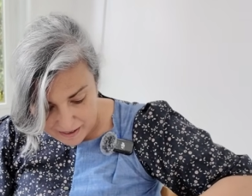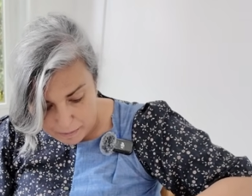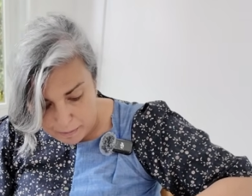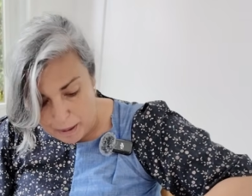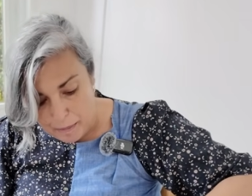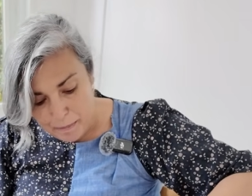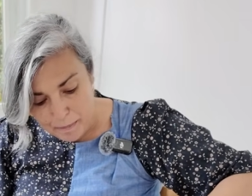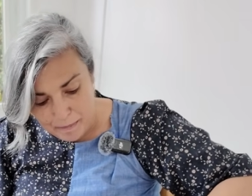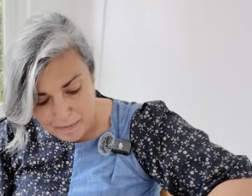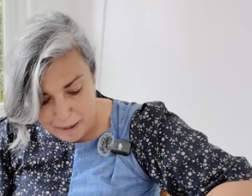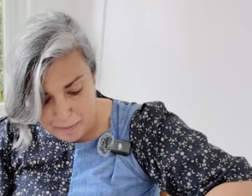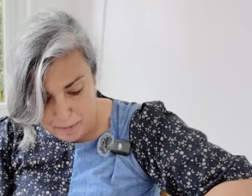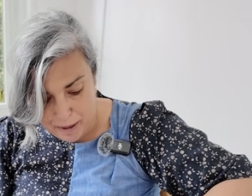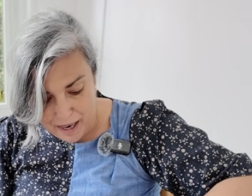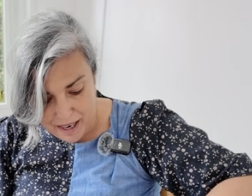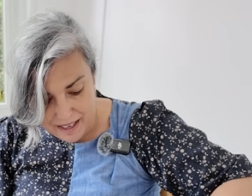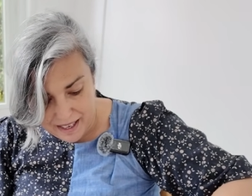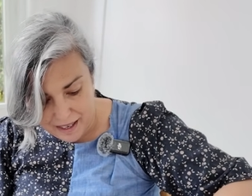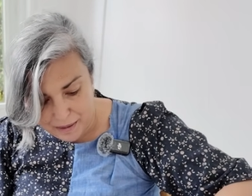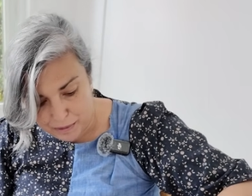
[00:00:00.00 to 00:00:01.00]
My
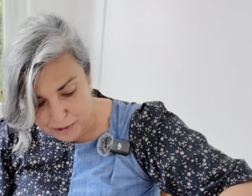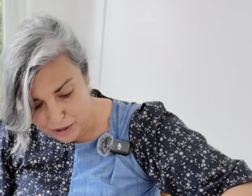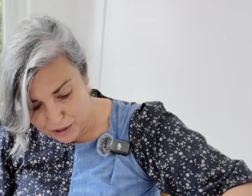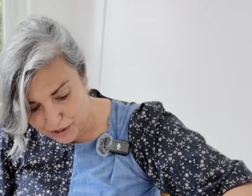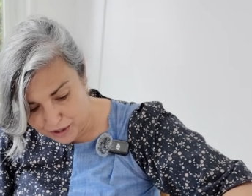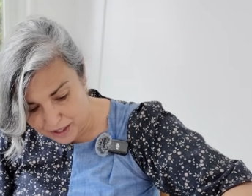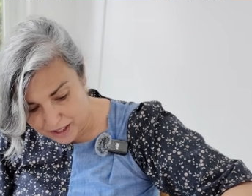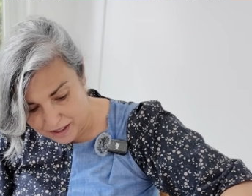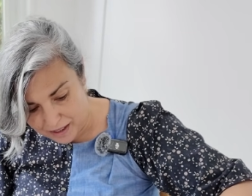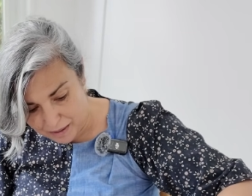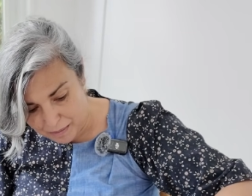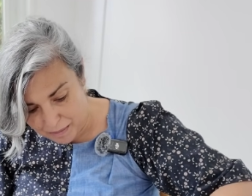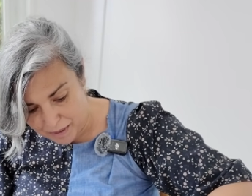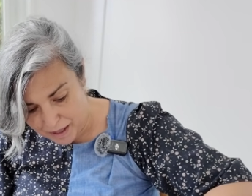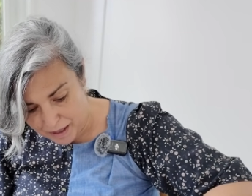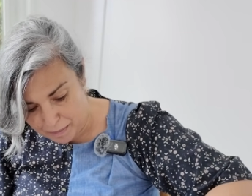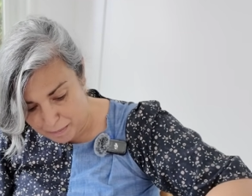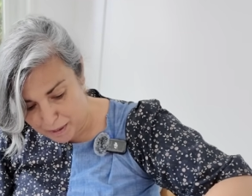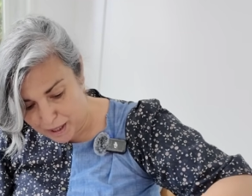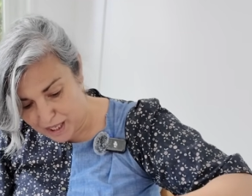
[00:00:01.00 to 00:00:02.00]
partner was sending
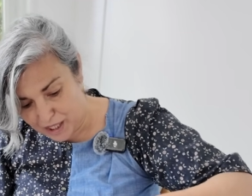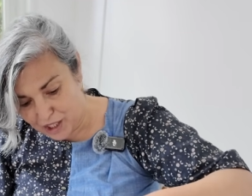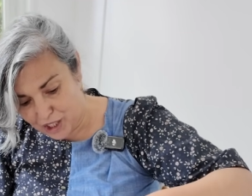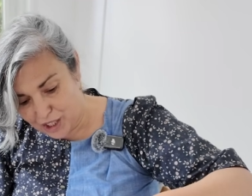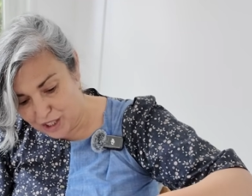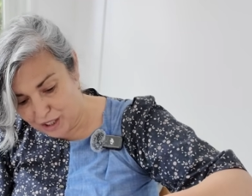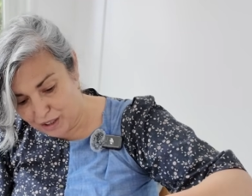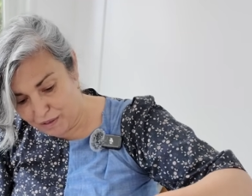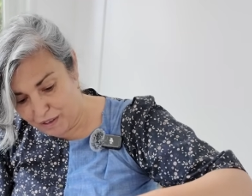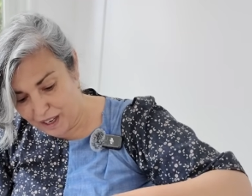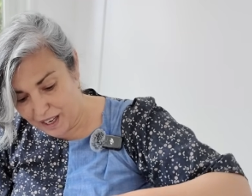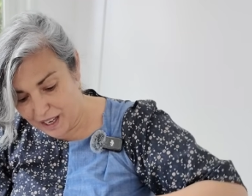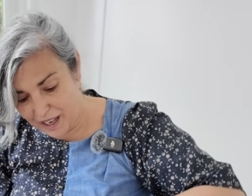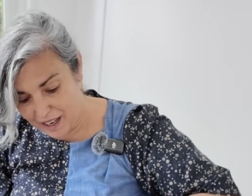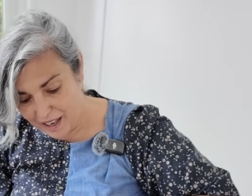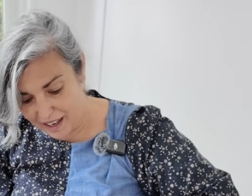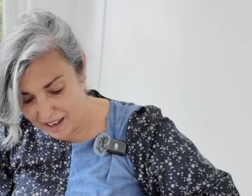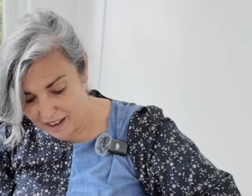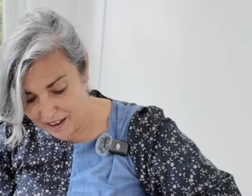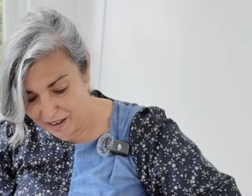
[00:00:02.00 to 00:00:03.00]
me pictures of
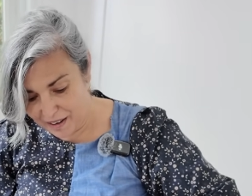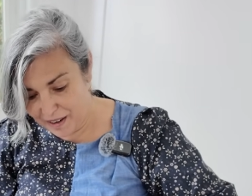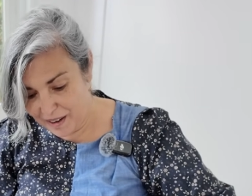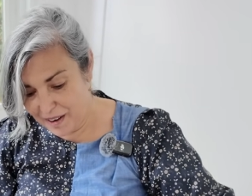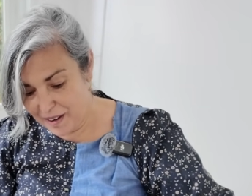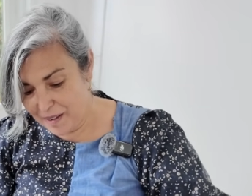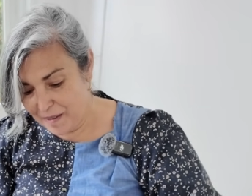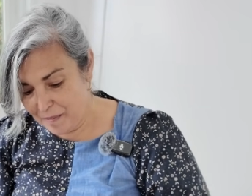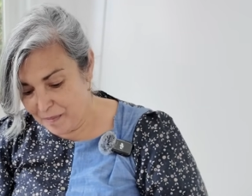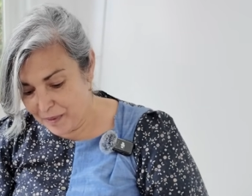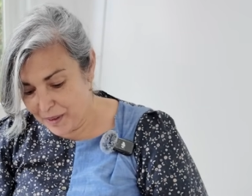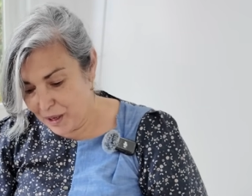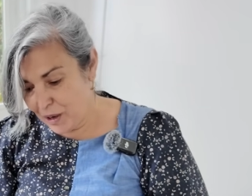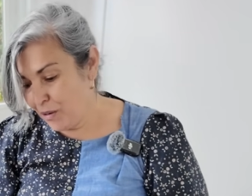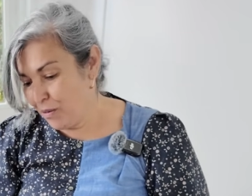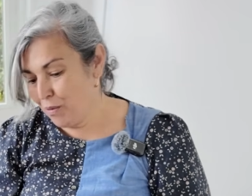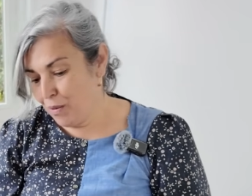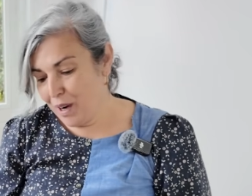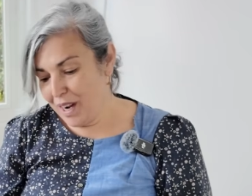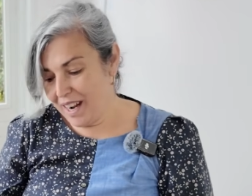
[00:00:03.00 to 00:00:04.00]

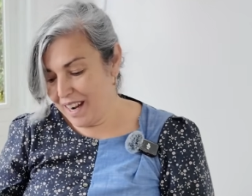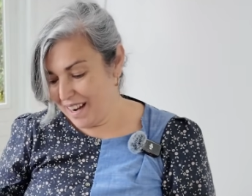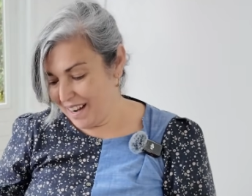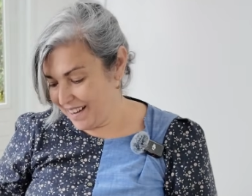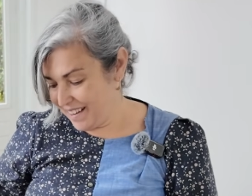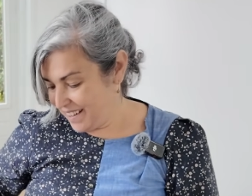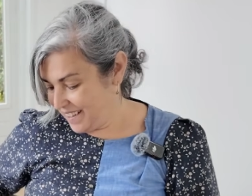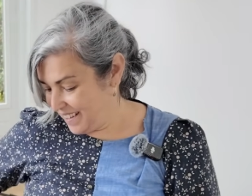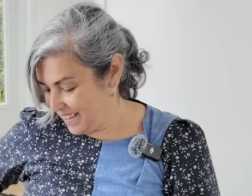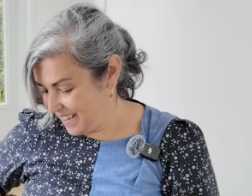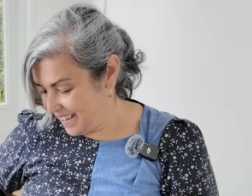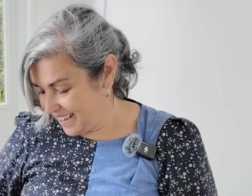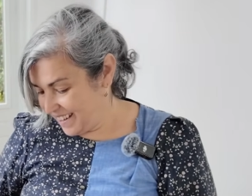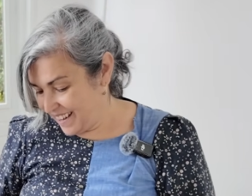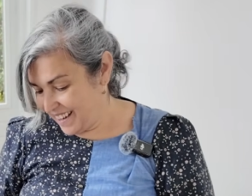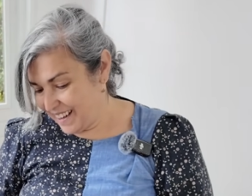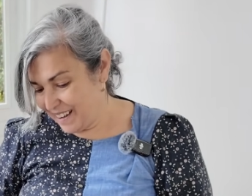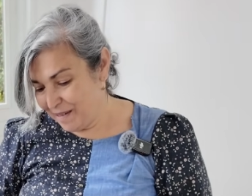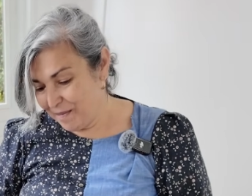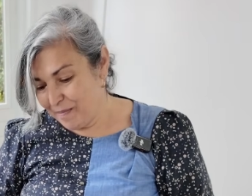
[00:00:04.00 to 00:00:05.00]
where
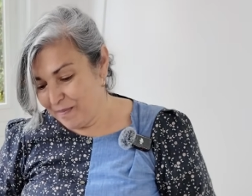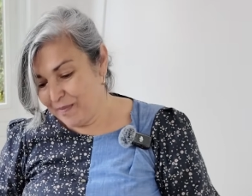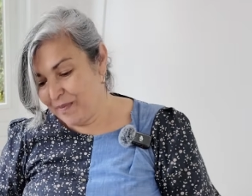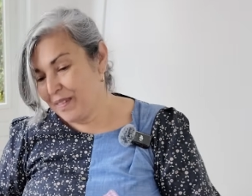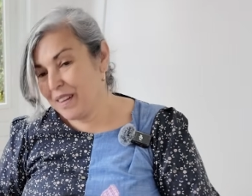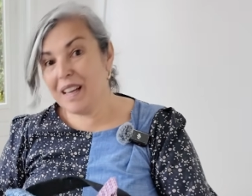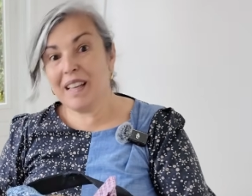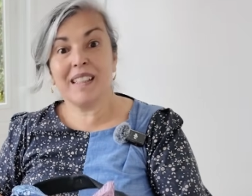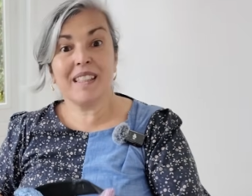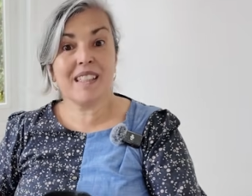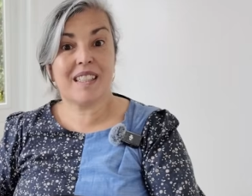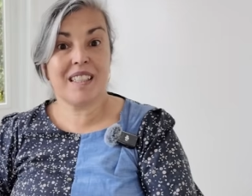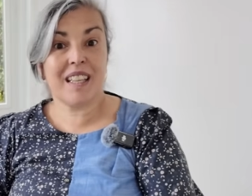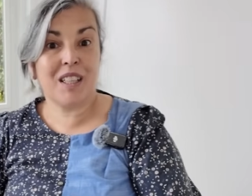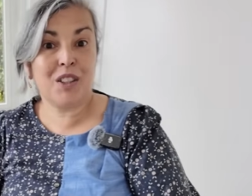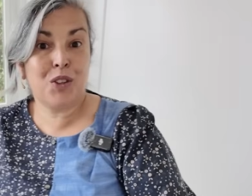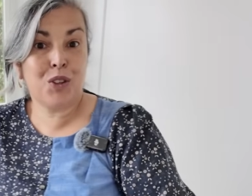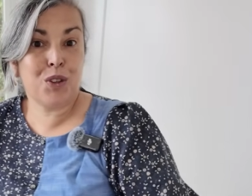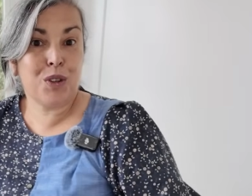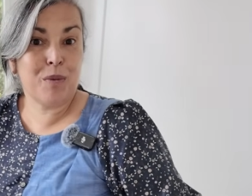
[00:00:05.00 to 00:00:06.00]
in the
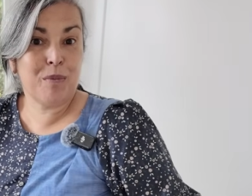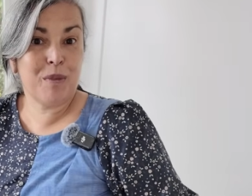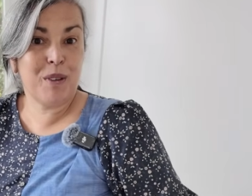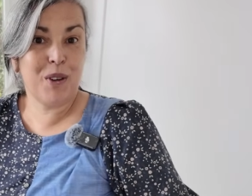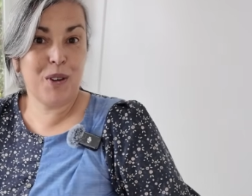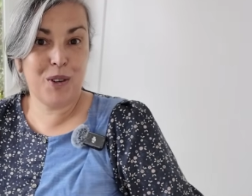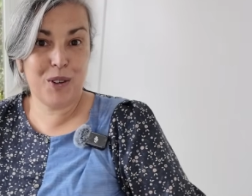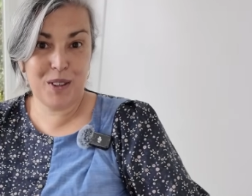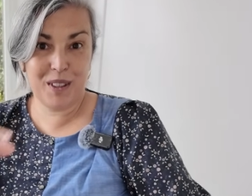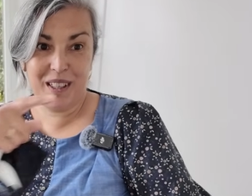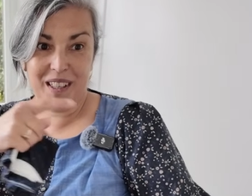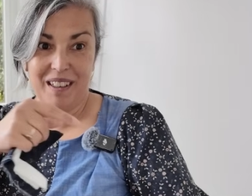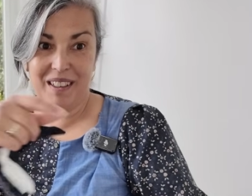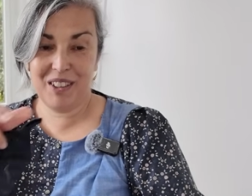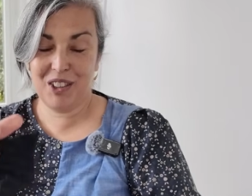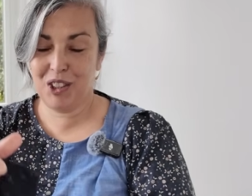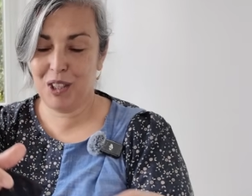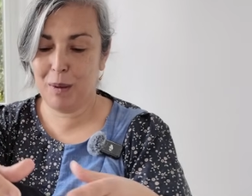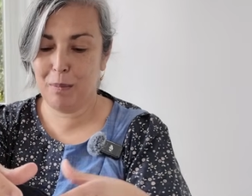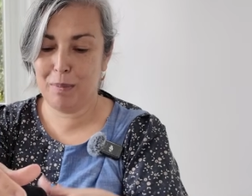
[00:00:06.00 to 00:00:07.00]
centrum all the
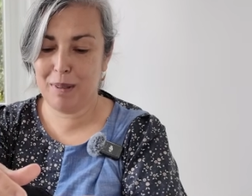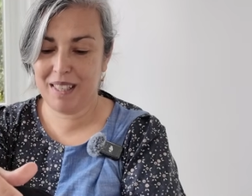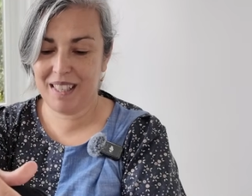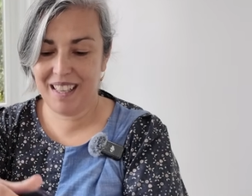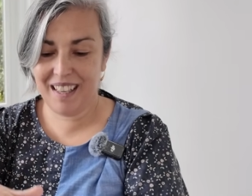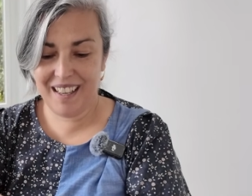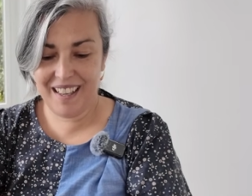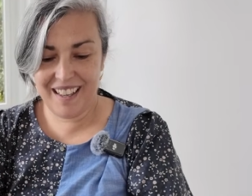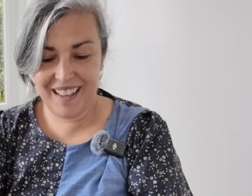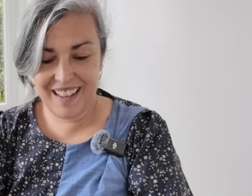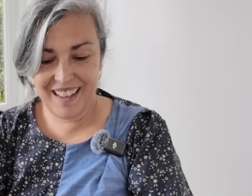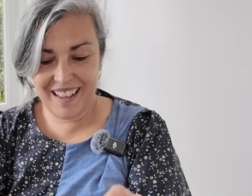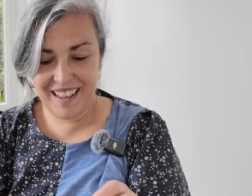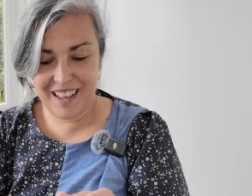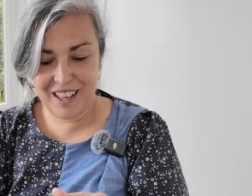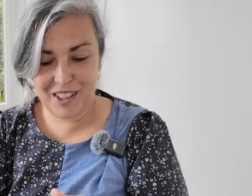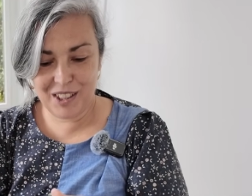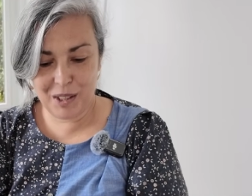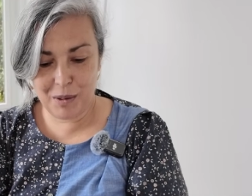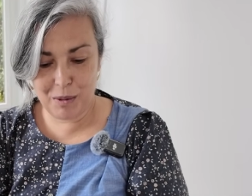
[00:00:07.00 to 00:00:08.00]
ships,
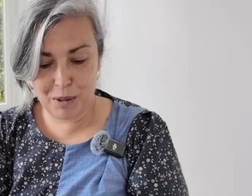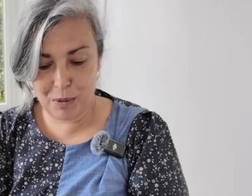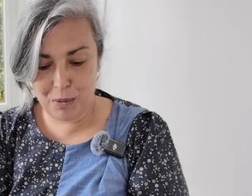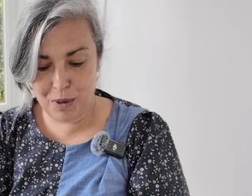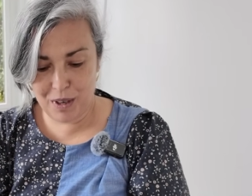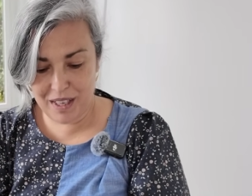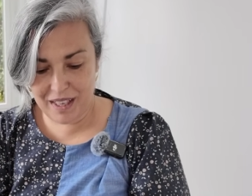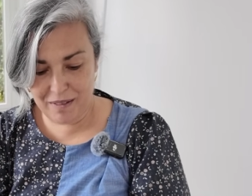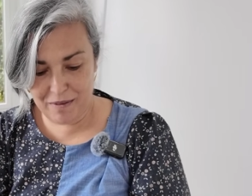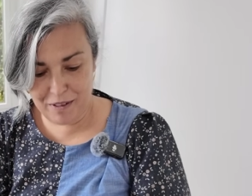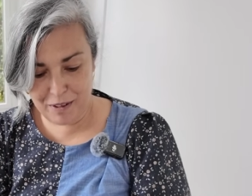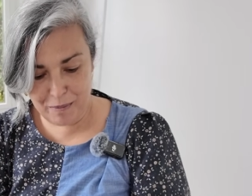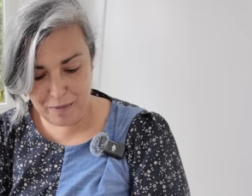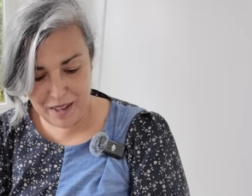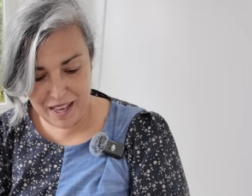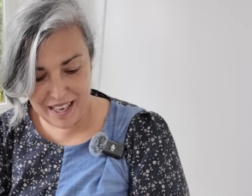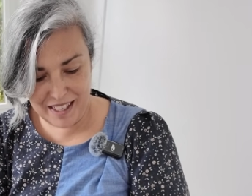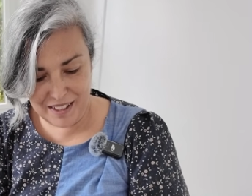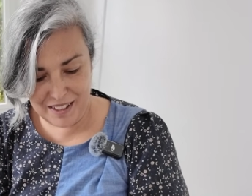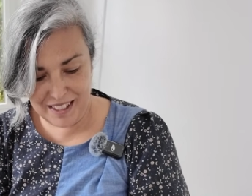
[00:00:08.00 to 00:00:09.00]
because he was working from
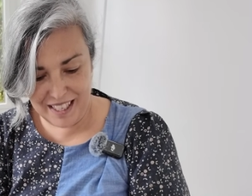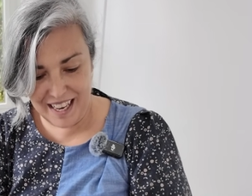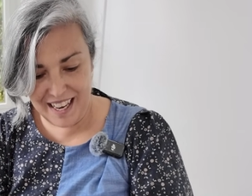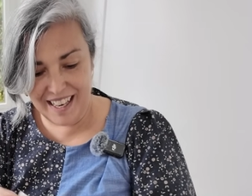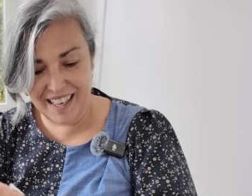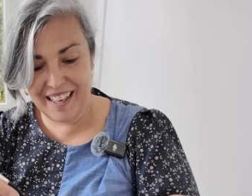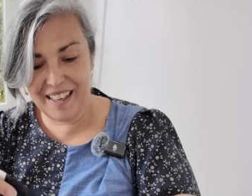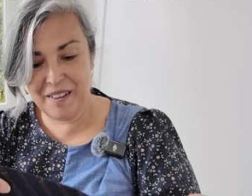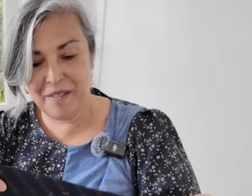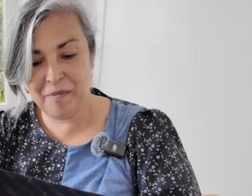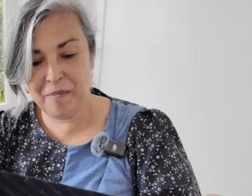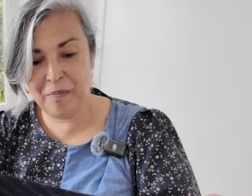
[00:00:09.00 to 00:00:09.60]
there today.